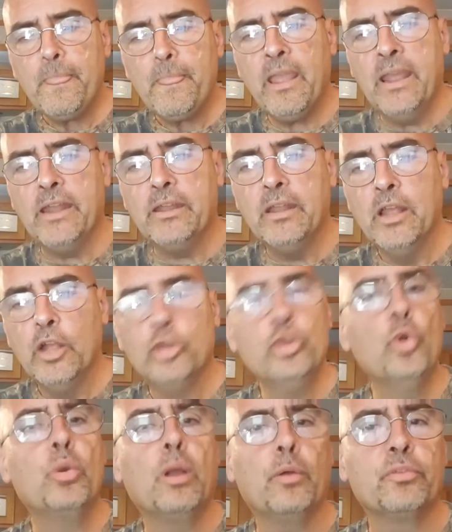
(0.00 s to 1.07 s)
and do
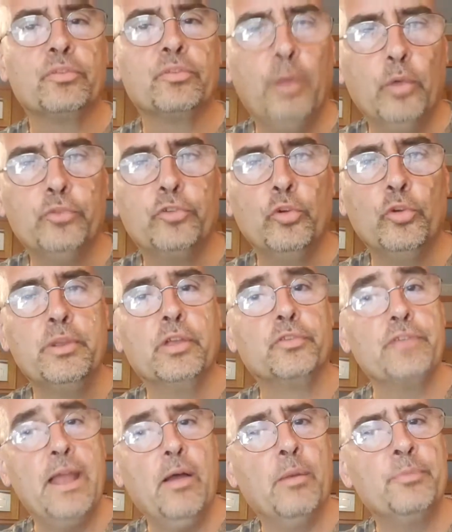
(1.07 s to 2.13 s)
what I was supposed to because
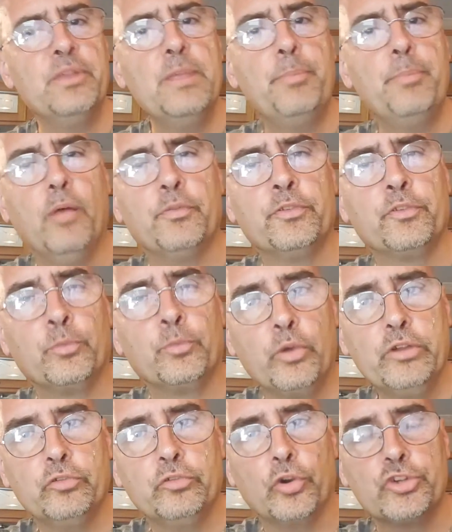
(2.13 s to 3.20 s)
now I'm deep off in some
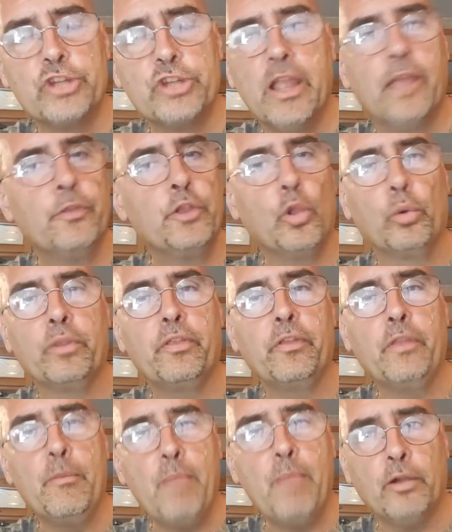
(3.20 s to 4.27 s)
research and the only thing
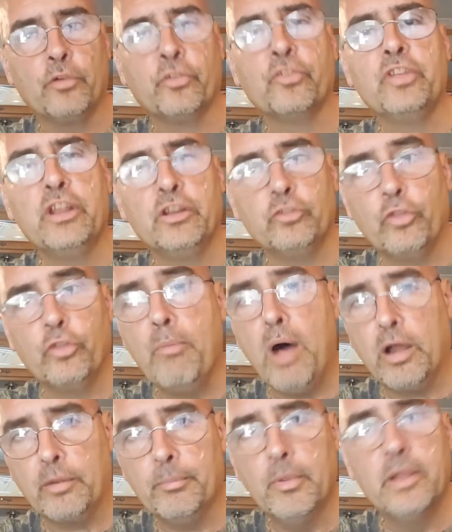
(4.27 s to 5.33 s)
that matters is getting to the
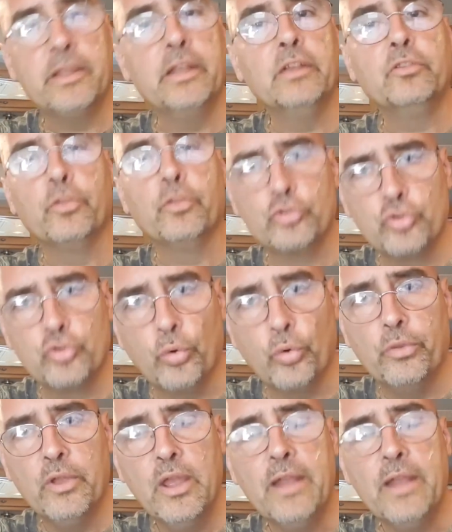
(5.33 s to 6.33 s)
bottom, getting to the truth.